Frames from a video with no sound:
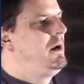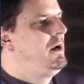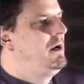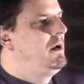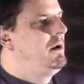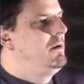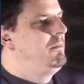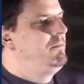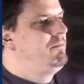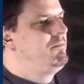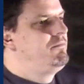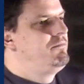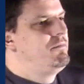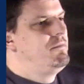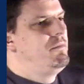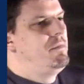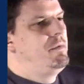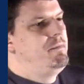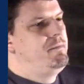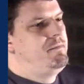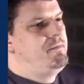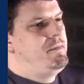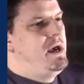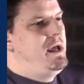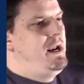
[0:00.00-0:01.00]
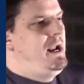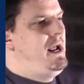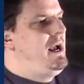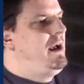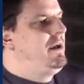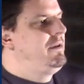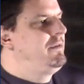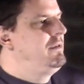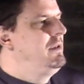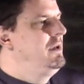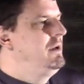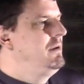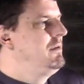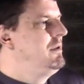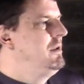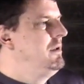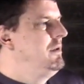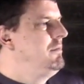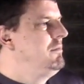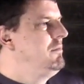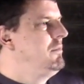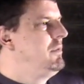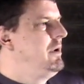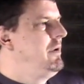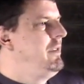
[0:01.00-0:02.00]
um, that has that,
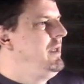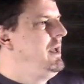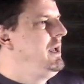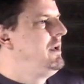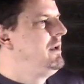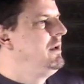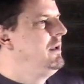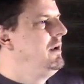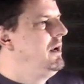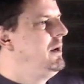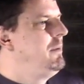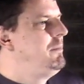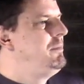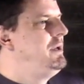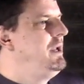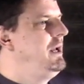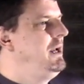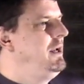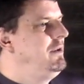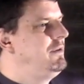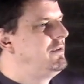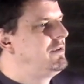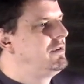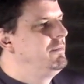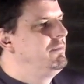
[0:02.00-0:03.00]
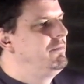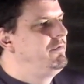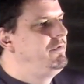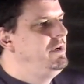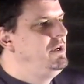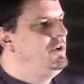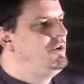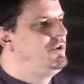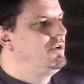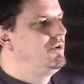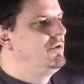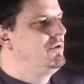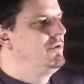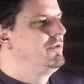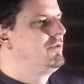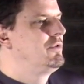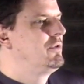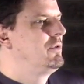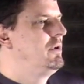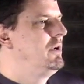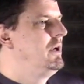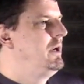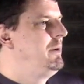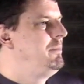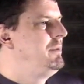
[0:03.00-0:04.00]
that, where they can update some features
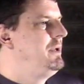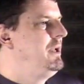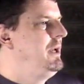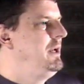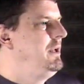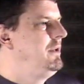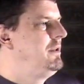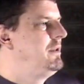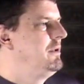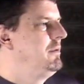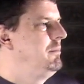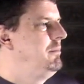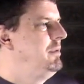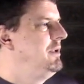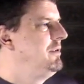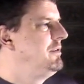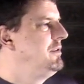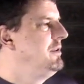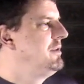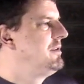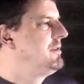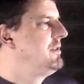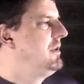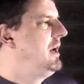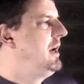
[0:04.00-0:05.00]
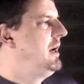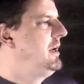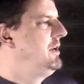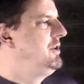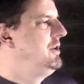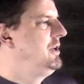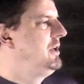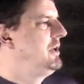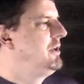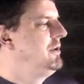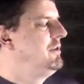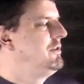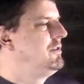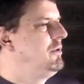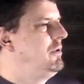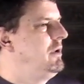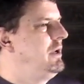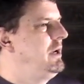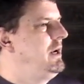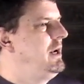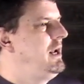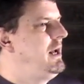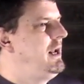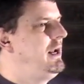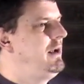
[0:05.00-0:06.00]
or update the business logic and so
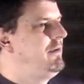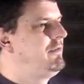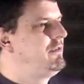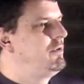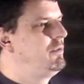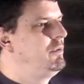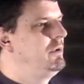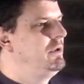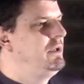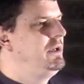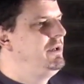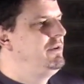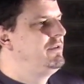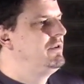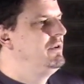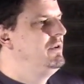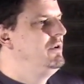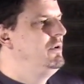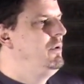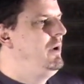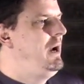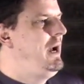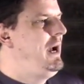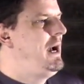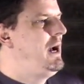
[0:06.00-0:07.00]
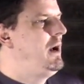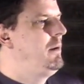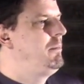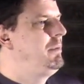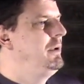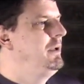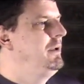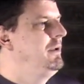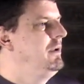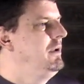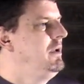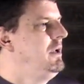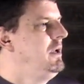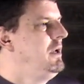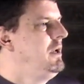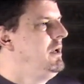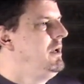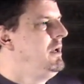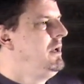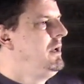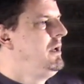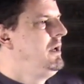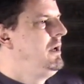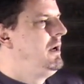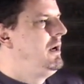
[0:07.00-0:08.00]
on, and not have to release a new app. And
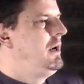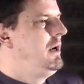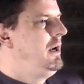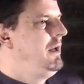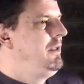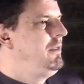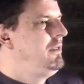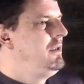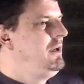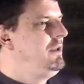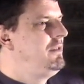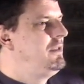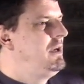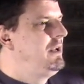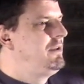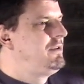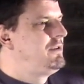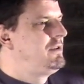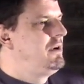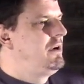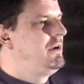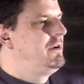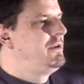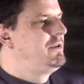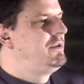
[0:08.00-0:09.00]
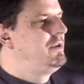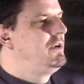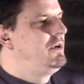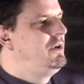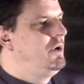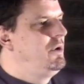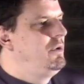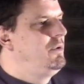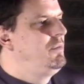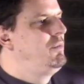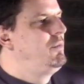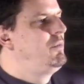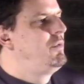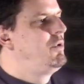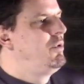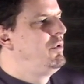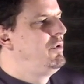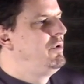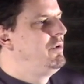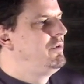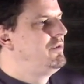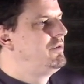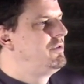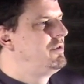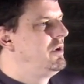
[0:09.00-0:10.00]
I think that starts to go
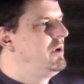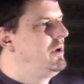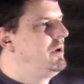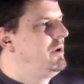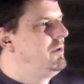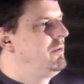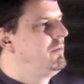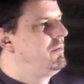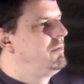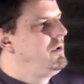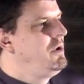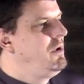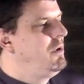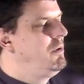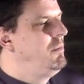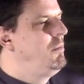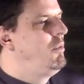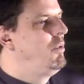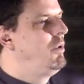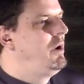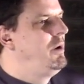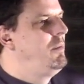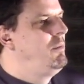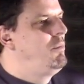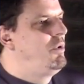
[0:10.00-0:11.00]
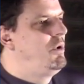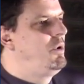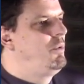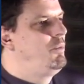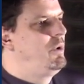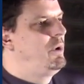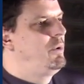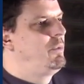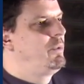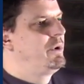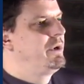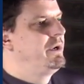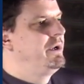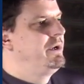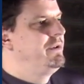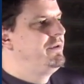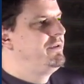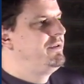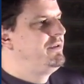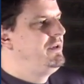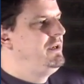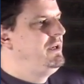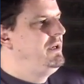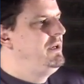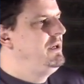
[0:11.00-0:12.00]
towards uh, you know more and more where we're going to
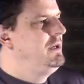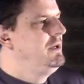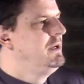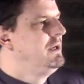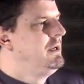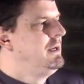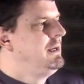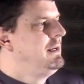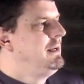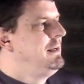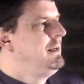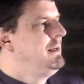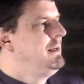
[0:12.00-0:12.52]
see